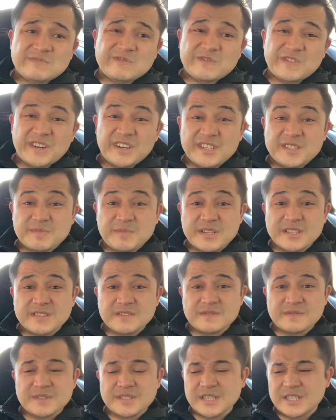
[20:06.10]
very
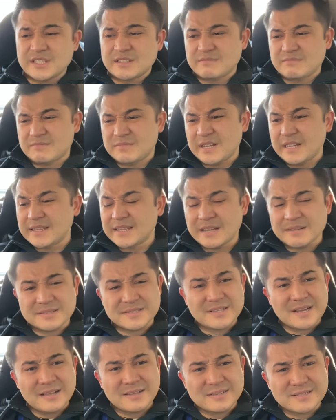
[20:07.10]
expensive, six nine
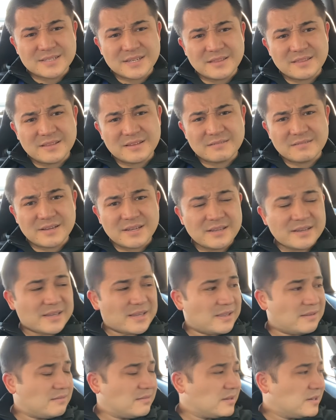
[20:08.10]
thousand dollars I think, right? I
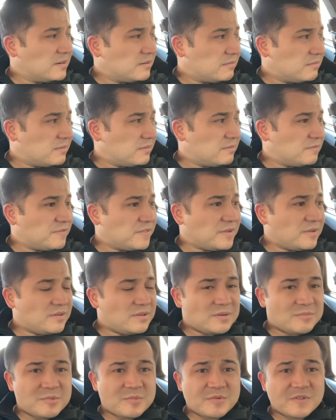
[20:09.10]
can't
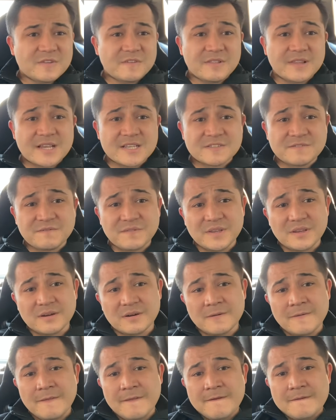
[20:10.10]
remember the last figure,
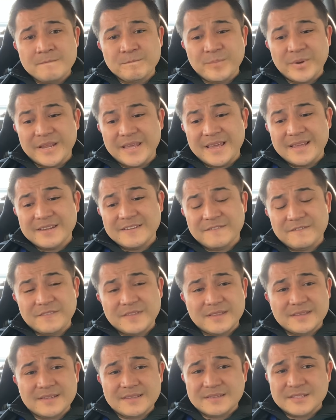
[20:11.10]
but again,
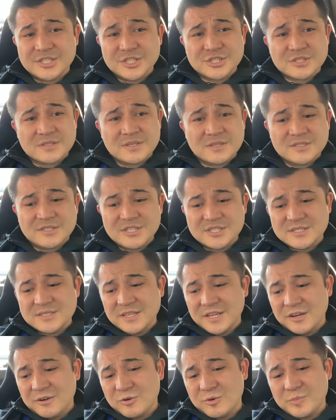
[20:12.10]
the, the, just the just the
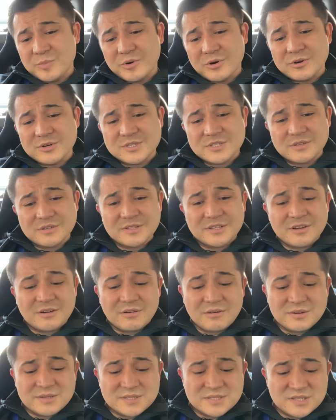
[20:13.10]
aero parts on the
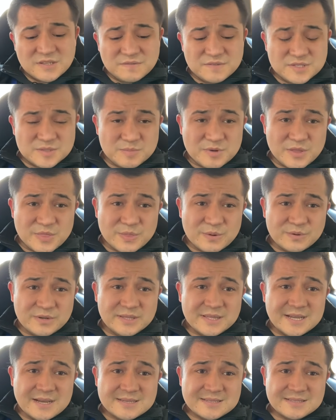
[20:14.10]
car itself is about thirty
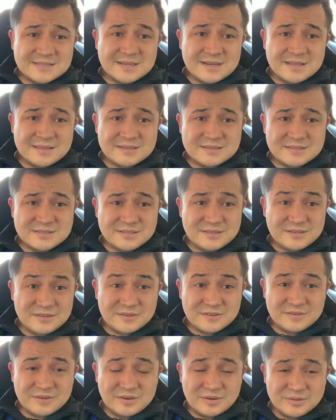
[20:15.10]
thousand dollars. You
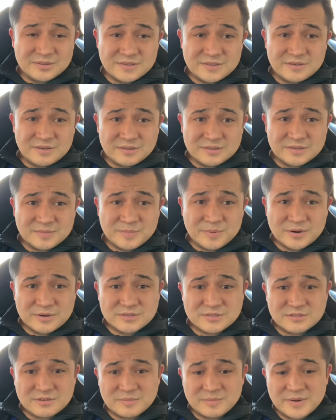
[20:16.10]
know, all the all the
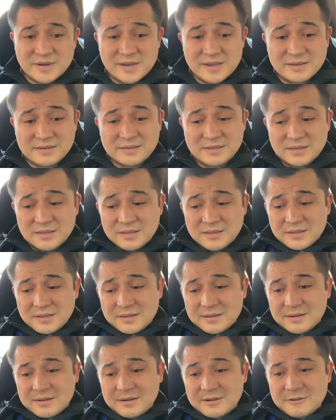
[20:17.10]
parts combined.
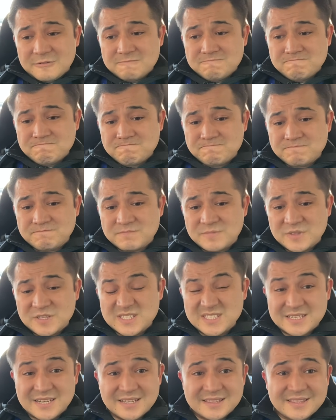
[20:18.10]
Um,
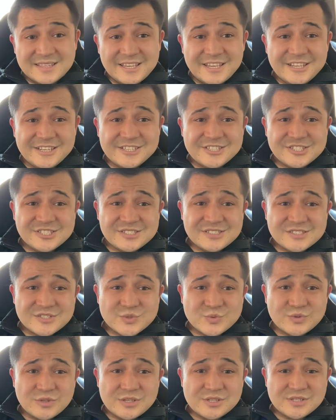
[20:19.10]
It's got the engine as
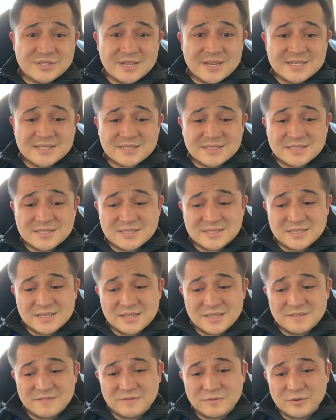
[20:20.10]
well, as you guys can see,
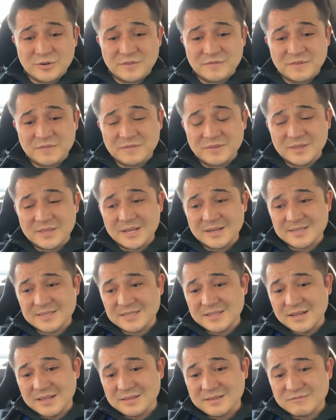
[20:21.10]
another forty, fifty thousand
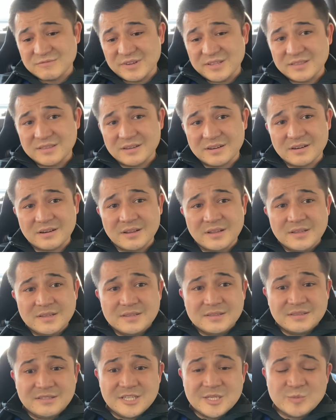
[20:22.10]
dollars right there.
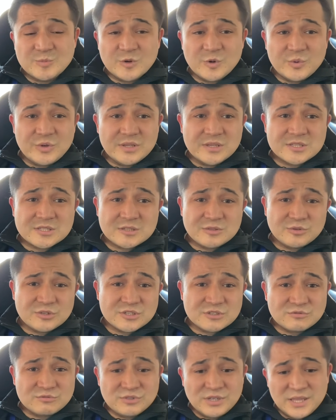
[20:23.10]
Nismo wheels,
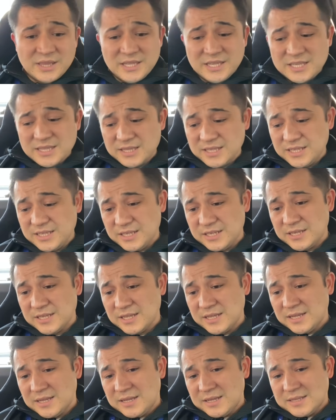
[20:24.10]
looks really clean.
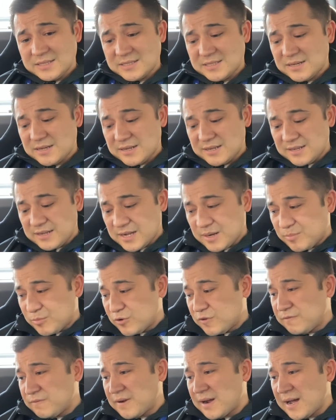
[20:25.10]
It's got a number
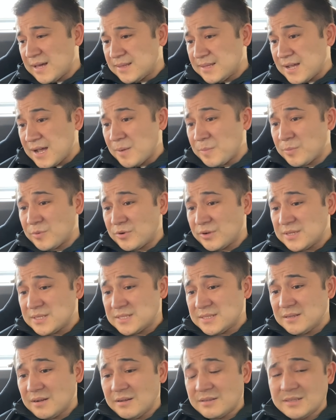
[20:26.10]
of other upgrades
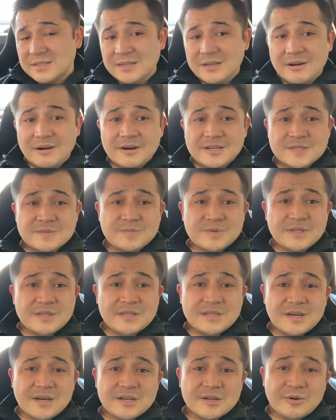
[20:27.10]
on the car has been
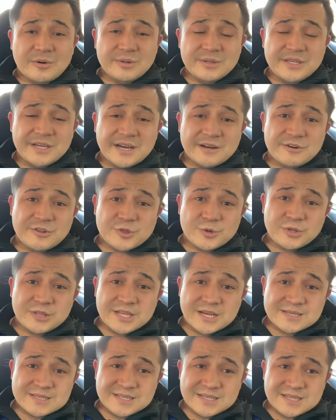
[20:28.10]
done. Only one hundred three
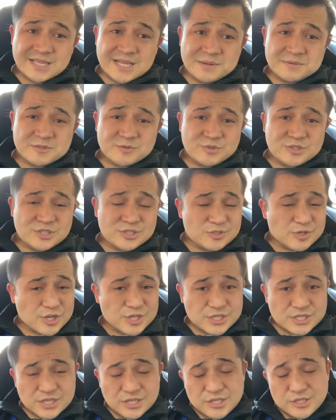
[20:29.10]
thousand kilometers, which
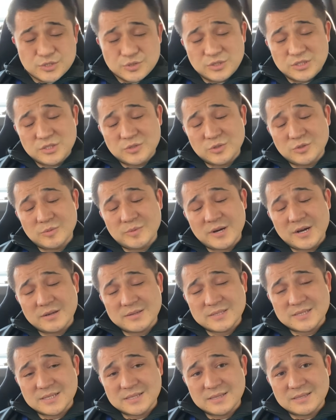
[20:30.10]
translates into
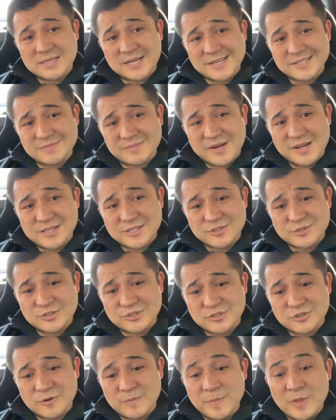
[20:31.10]
about sixty thousand miles or
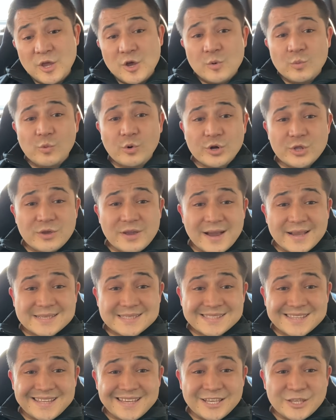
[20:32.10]
so. What do you
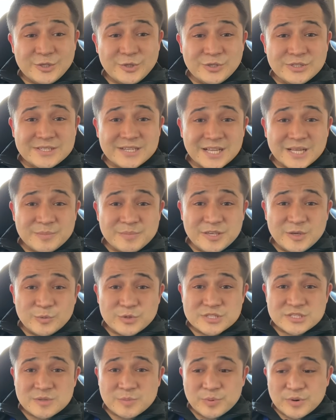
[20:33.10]
guys think? You tell me.
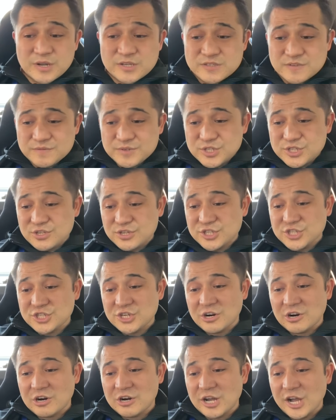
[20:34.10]
What's the price of a, such
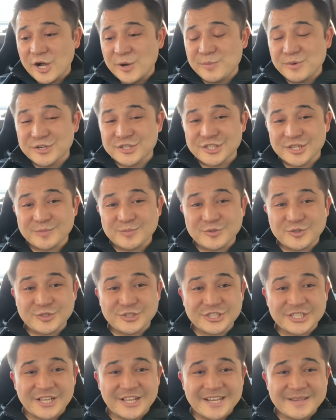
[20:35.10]
car? How much up to
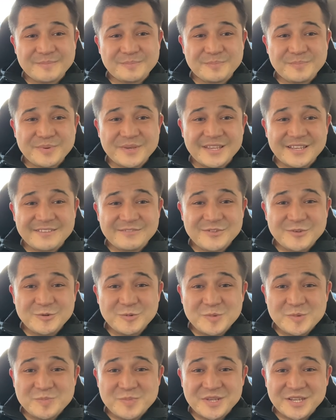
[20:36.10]
shall I bid? We
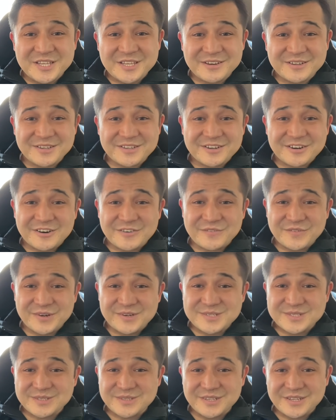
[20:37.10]
will be bidding on the car
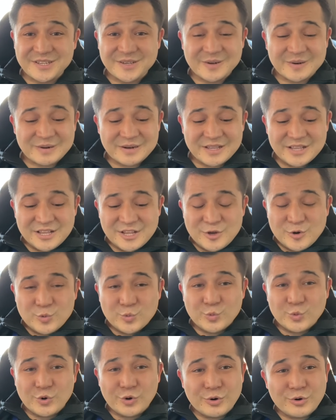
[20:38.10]
very soon at our
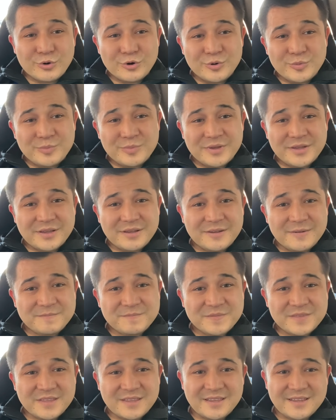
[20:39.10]
war room, um,
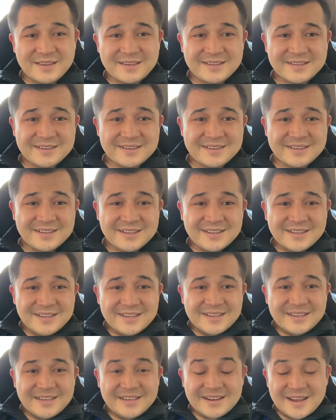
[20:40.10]
and uh,
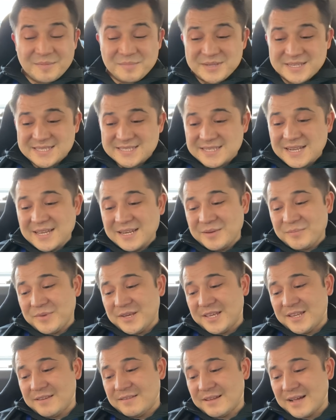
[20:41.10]
and I'm excited,
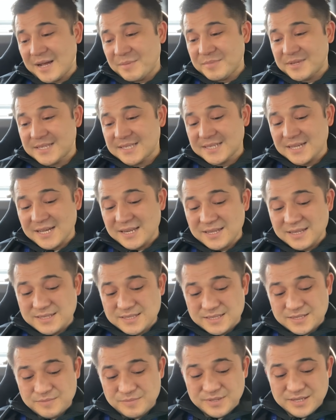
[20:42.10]
man. I'm excited
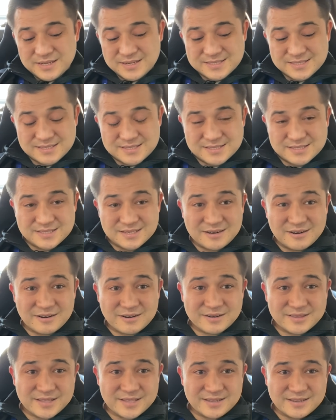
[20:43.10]
because this is the
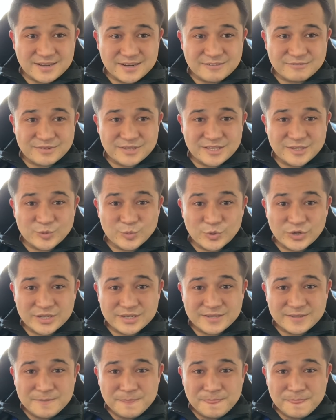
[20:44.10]
car that I really want.